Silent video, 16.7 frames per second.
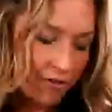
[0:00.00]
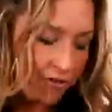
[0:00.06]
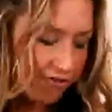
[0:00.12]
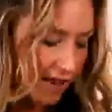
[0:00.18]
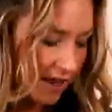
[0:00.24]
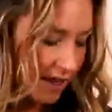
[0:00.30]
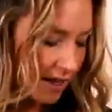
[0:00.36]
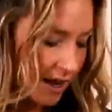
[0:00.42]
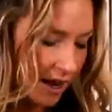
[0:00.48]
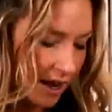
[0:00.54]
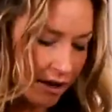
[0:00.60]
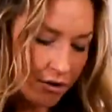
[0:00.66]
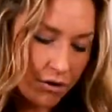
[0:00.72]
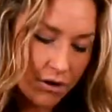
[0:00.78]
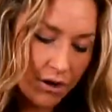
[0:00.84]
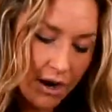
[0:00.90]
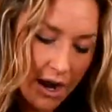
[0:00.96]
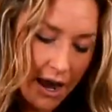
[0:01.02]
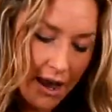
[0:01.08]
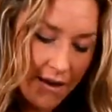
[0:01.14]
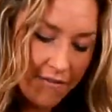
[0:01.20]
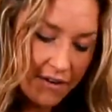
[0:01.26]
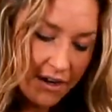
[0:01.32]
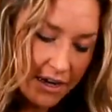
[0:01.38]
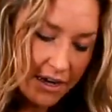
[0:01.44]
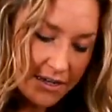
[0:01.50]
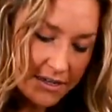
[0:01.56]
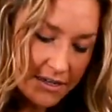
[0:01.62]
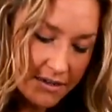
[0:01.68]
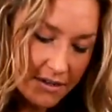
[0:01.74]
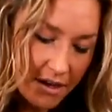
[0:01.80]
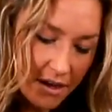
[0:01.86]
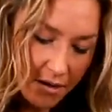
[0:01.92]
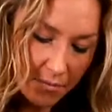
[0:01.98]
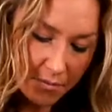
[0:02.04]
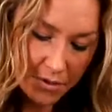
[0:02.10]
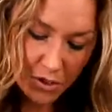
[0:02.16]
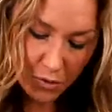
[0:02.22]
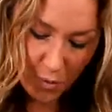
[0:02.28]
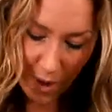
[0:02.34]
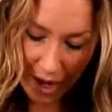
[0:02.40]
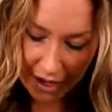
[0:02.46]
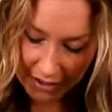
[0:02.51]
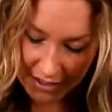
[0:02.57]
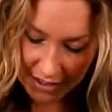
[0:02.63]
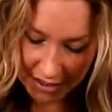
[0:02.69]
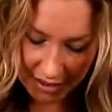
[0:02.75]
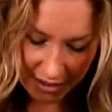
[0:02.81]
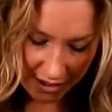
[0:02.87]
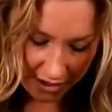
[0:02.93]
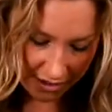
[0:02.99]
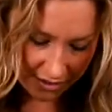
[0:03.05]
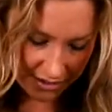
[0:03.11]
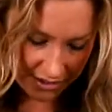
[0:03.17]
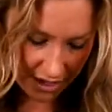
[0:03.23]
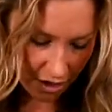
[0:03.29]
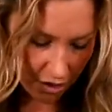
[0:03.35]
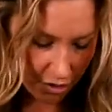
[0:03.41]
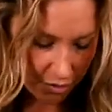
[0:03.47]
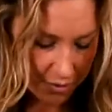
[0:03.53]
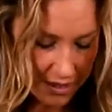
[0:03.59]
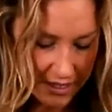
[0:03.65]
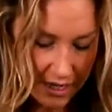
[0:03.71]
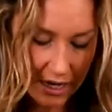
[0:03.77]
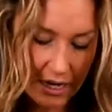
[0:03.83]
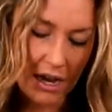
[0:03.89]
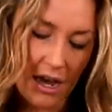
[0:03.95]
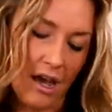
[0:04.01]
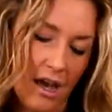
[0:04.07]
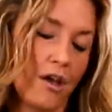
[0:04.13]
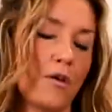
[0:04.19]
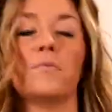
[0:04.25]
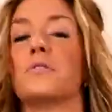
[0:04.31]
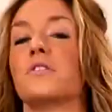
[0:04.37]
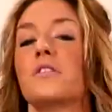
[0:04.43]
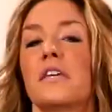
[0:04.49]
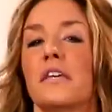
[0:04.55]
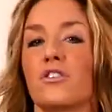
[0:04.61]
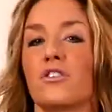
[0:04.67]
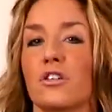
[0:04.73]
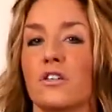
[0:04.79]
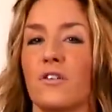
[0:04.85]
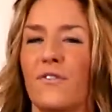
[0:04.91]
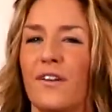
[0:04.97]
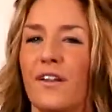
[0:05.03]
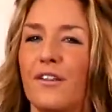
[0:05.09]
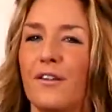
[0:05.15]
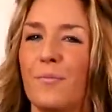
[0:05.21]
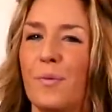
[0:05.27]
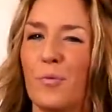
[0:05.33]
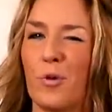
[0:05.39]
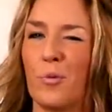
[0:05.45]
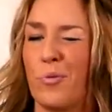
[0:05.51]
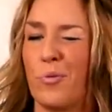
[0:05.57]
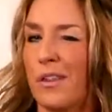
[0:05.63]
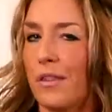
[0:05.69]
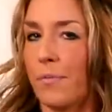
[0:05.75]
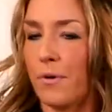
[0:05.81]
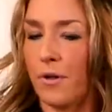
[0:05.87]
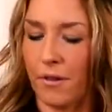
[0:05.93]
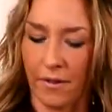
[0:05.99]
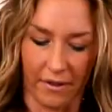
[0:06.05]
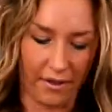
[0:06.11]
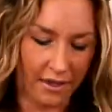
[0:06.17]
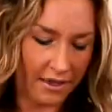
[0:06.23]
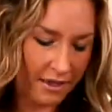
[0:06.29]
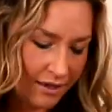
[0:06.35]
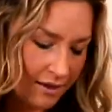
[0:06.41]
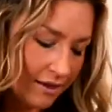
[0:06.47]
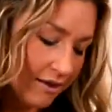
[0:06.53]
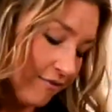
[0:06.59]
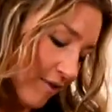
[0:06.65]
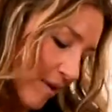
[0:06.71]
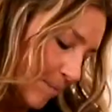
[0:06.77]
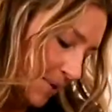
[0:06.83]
fan out or have a nice swag to things, that always kind of helps things just feel a little bit more breathable, if that